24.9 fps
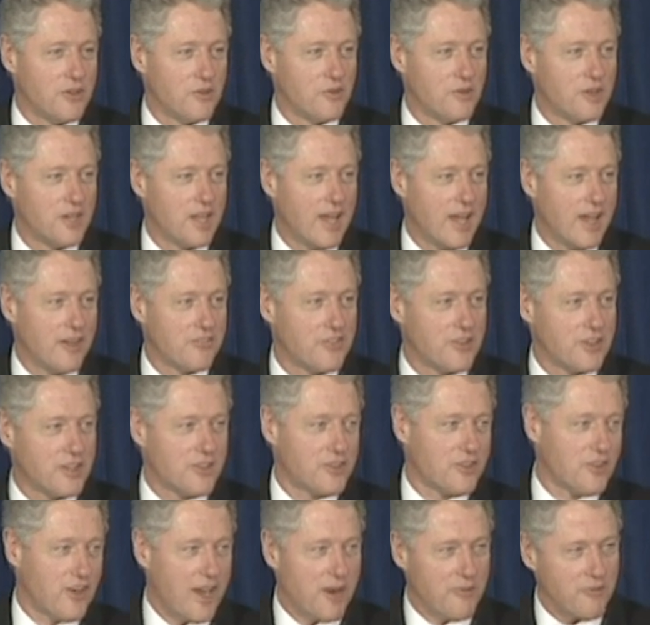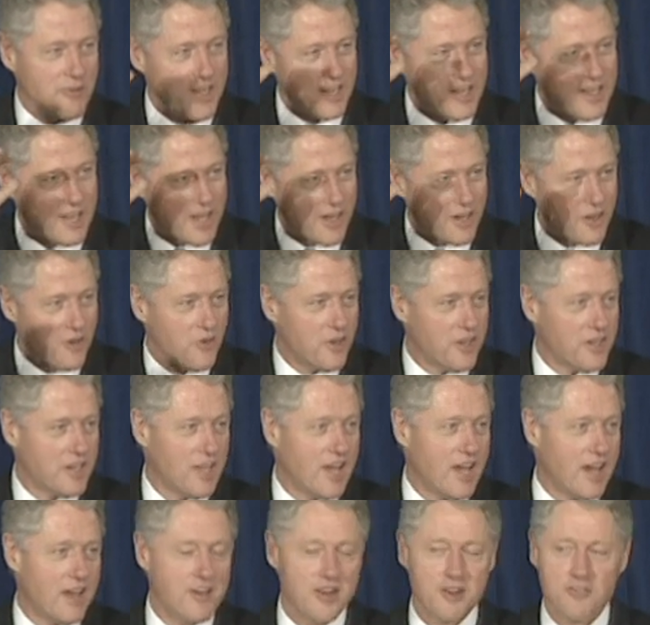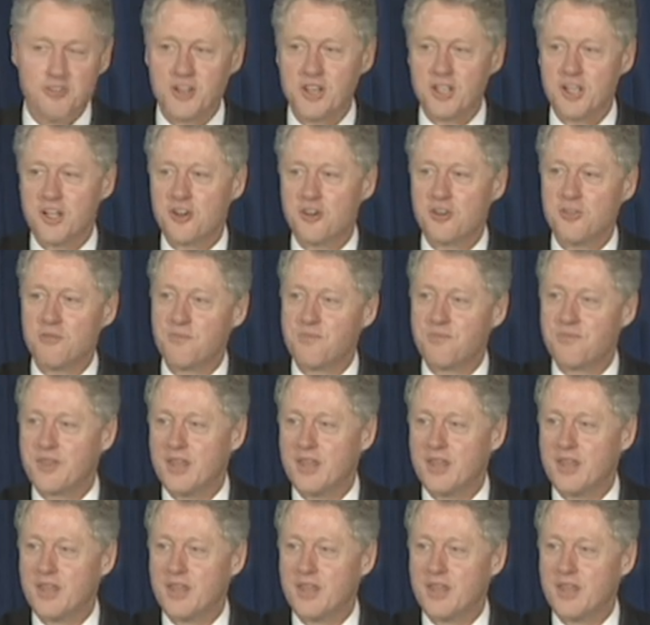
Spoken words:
We have a crime rate now going down every year,